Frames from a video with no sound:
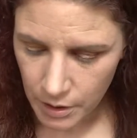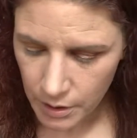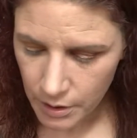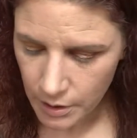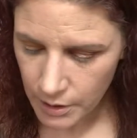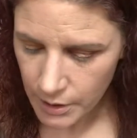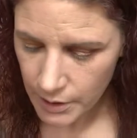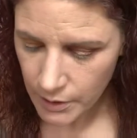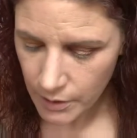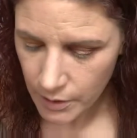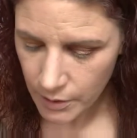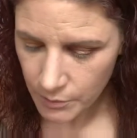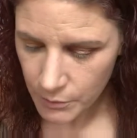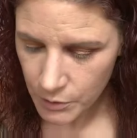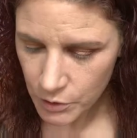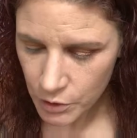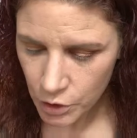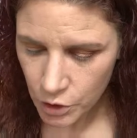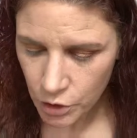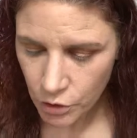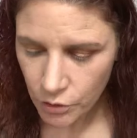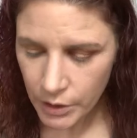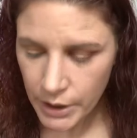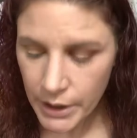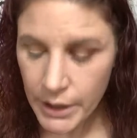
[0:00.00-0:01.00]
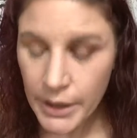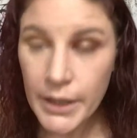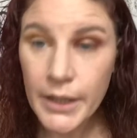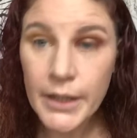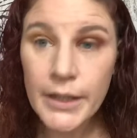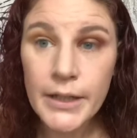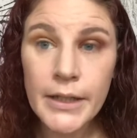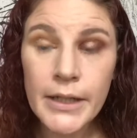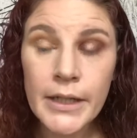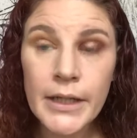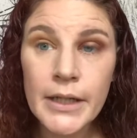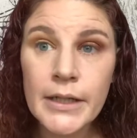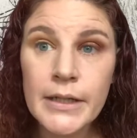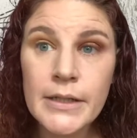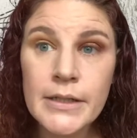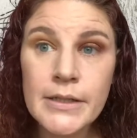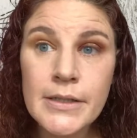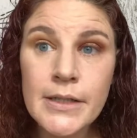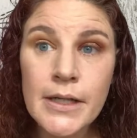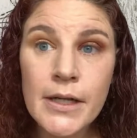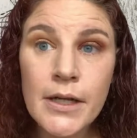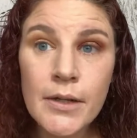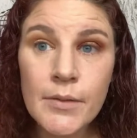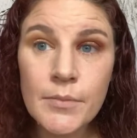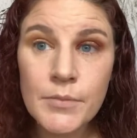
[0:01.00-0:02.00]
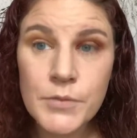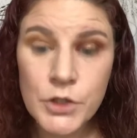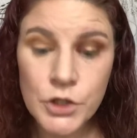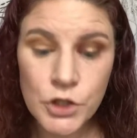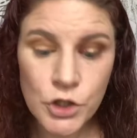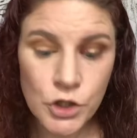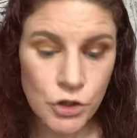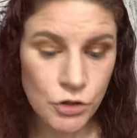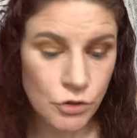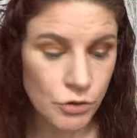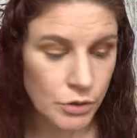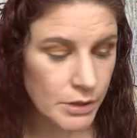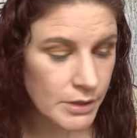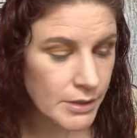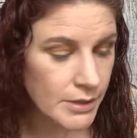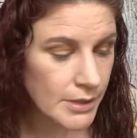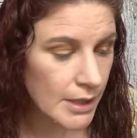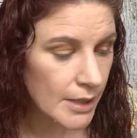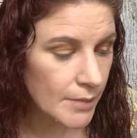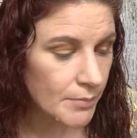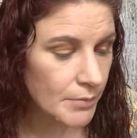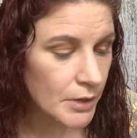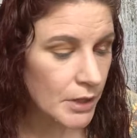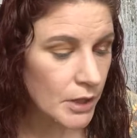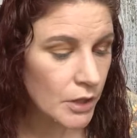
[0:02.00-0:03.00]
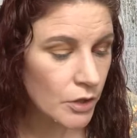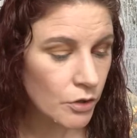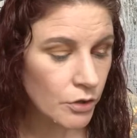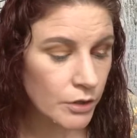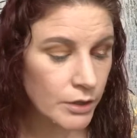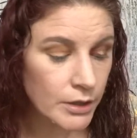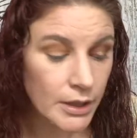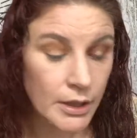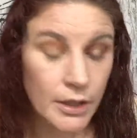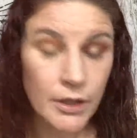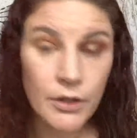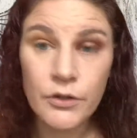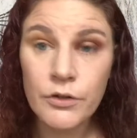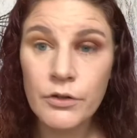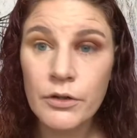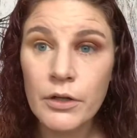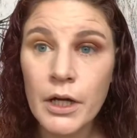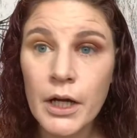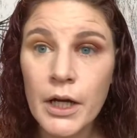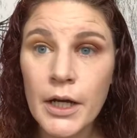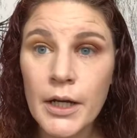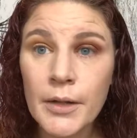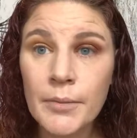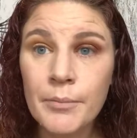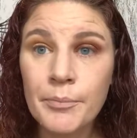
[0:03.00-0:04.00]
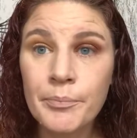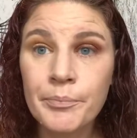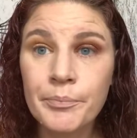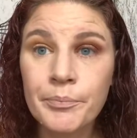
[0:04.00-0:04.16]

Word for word: Now I'm going to go ahead and attempt to do the same thing on the other eye.